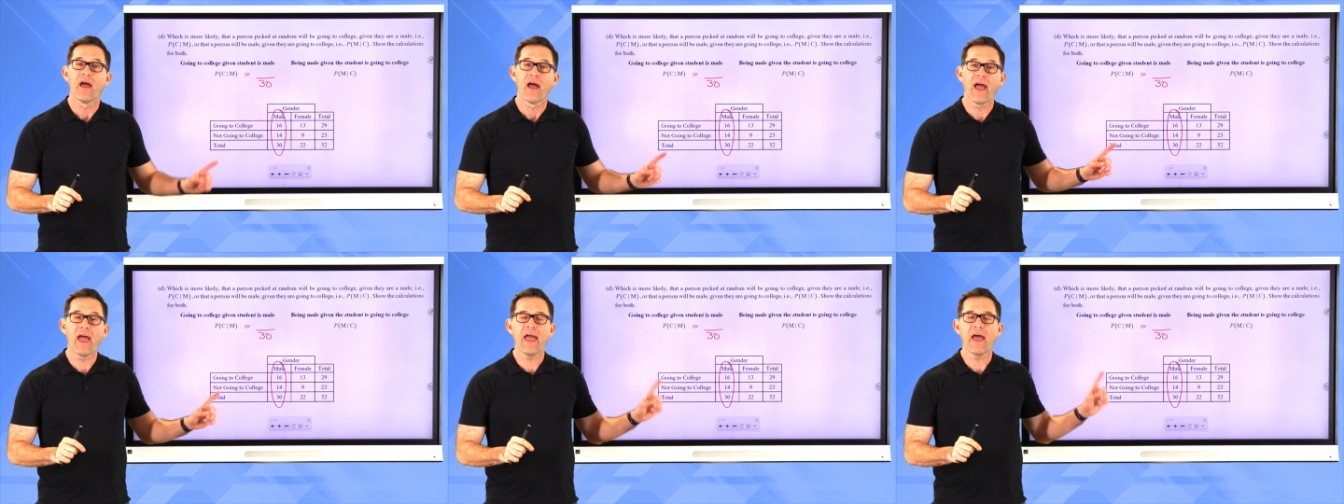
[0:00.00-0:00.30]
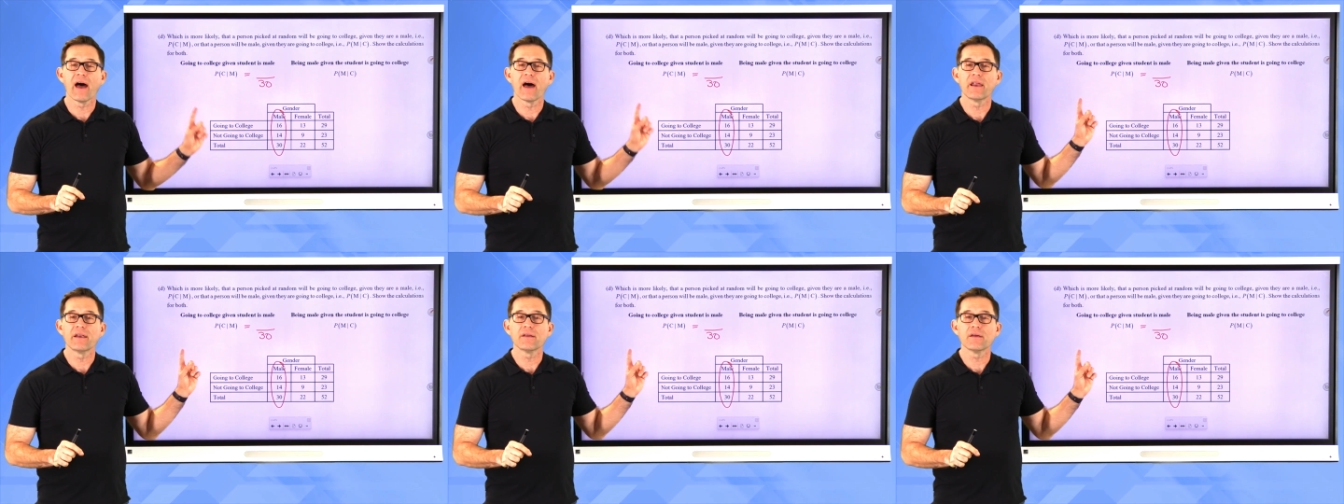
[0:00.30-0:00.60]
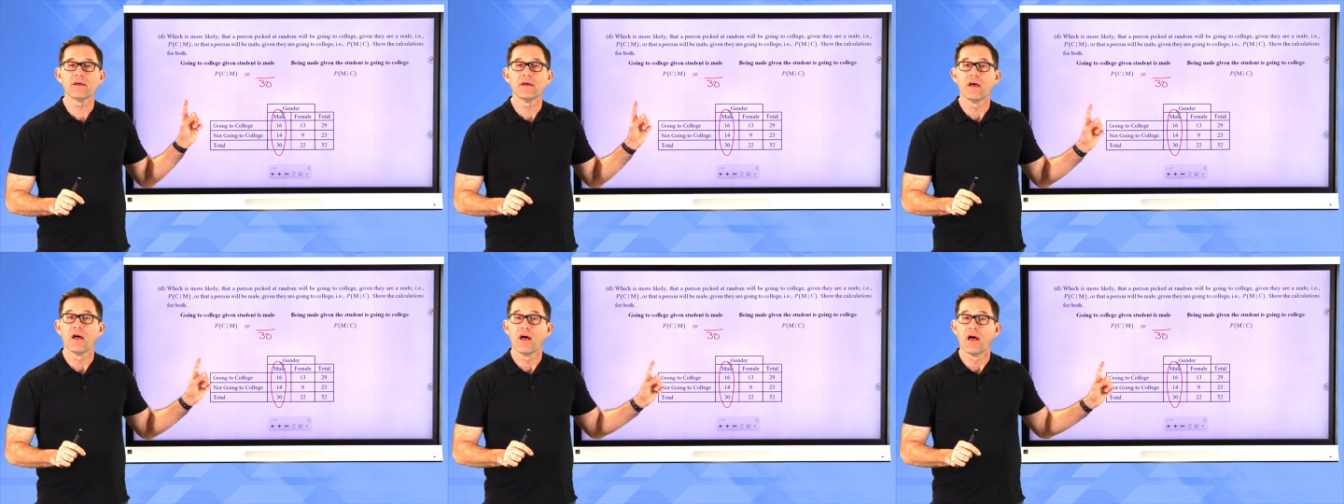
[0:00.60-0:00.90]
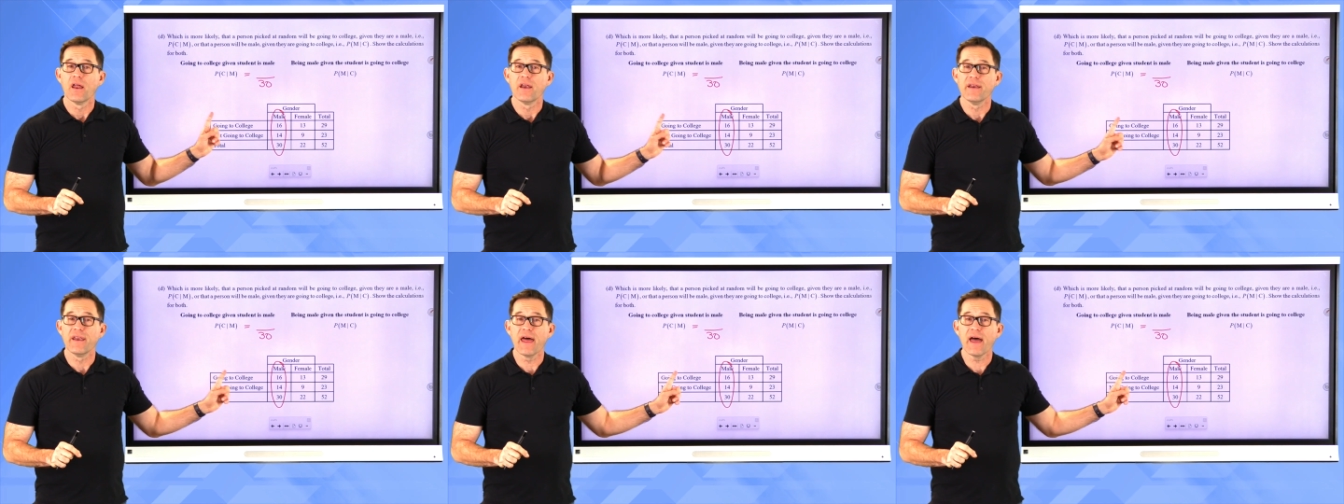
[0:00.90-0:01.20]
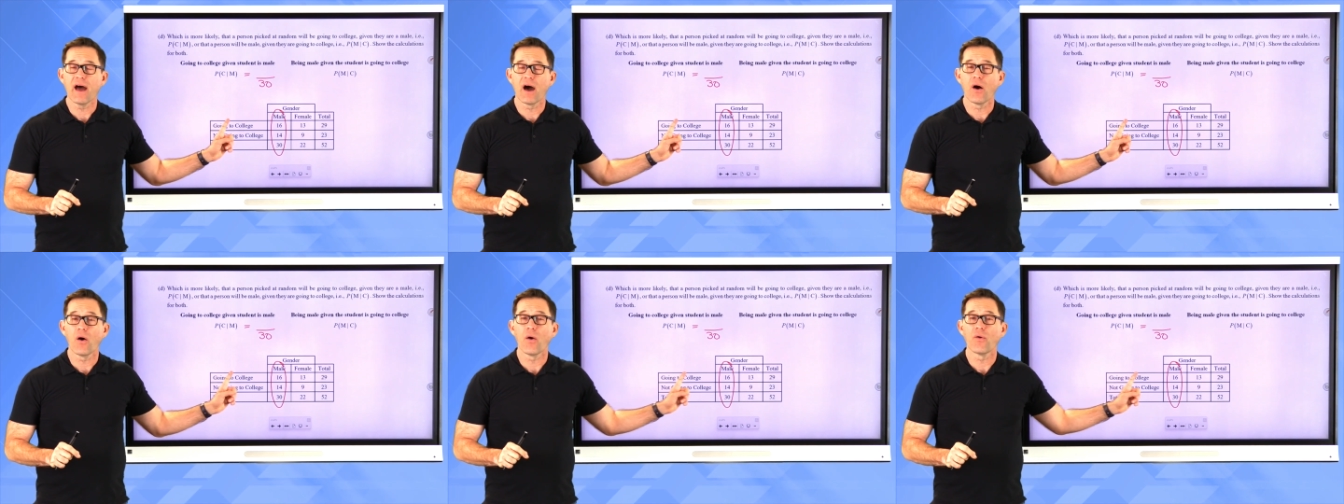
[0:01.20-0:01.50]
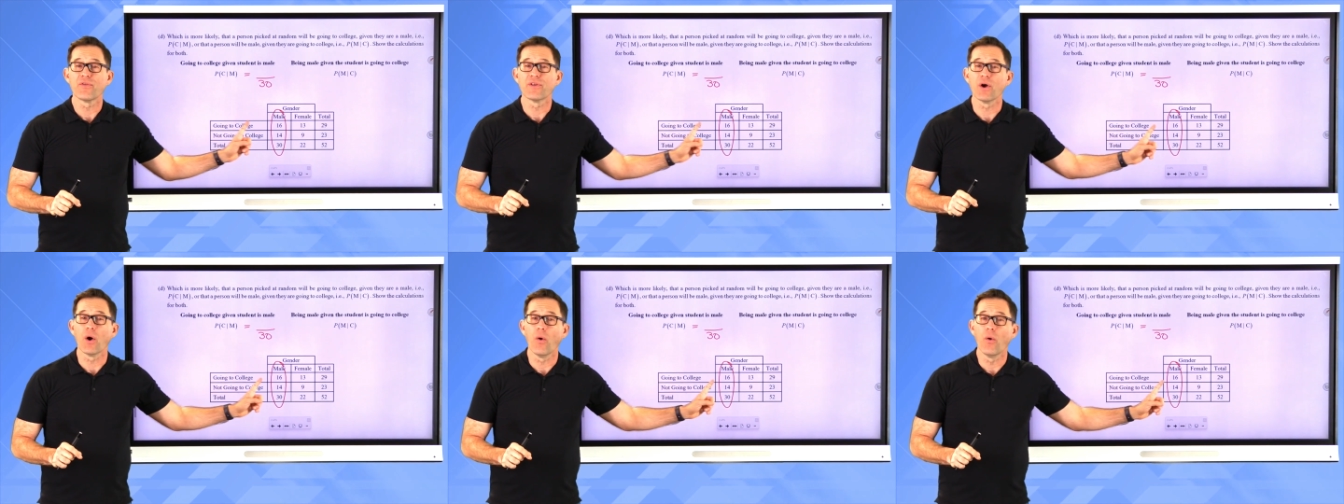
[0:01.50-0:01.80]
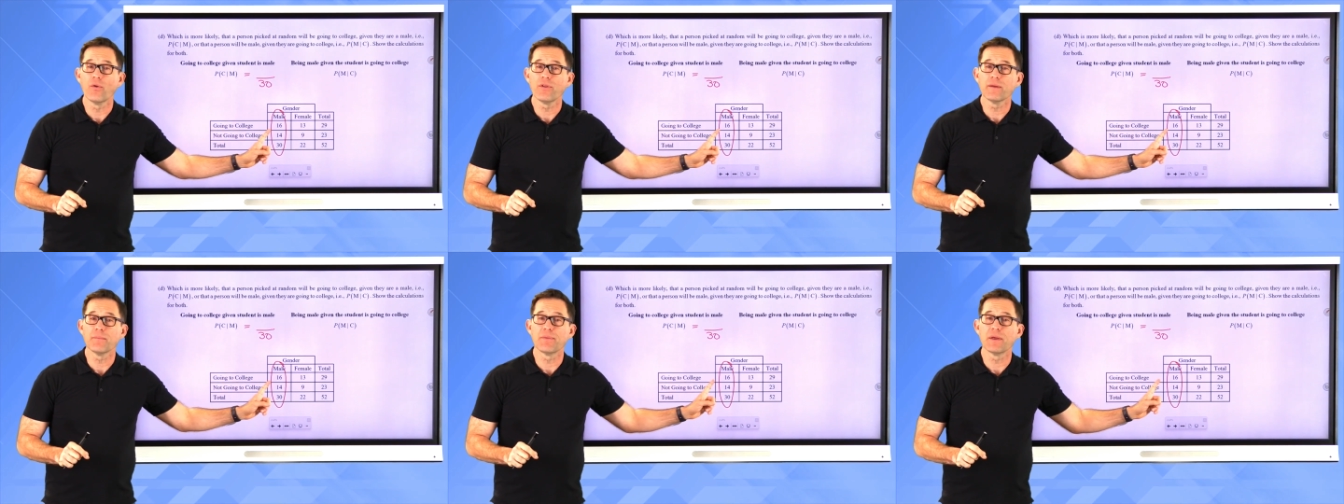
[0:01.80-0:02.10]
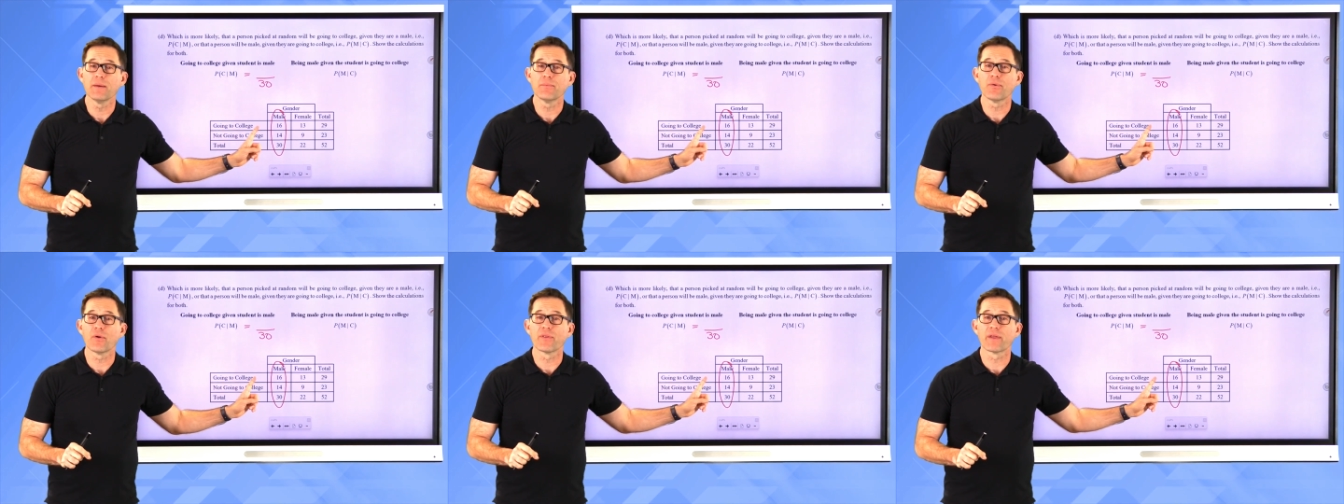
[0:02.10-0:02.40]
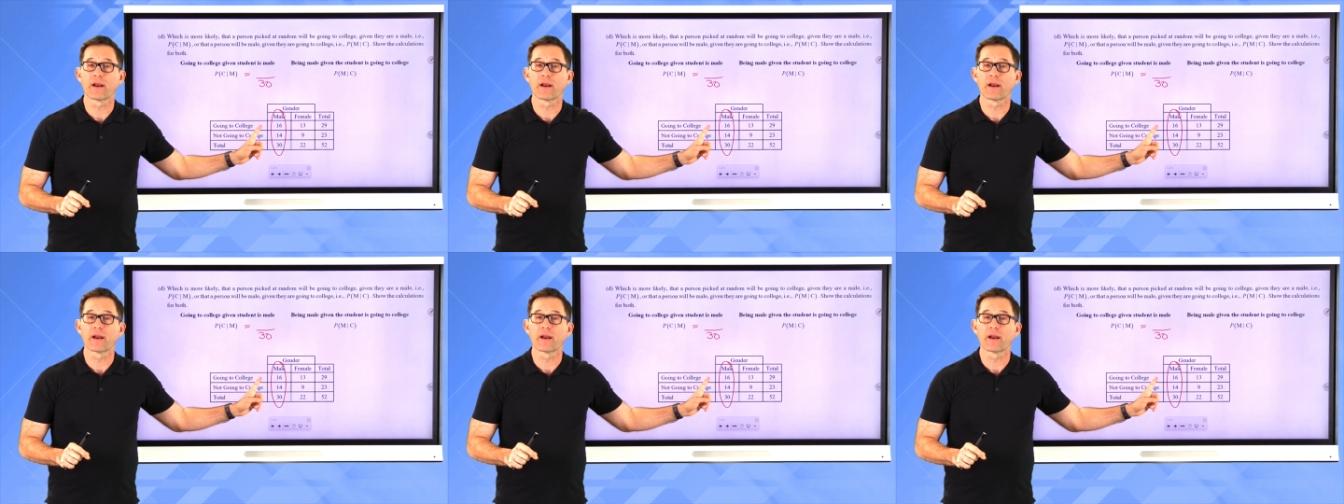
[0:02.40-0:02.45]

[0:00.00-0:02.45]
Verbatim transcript: And now the only people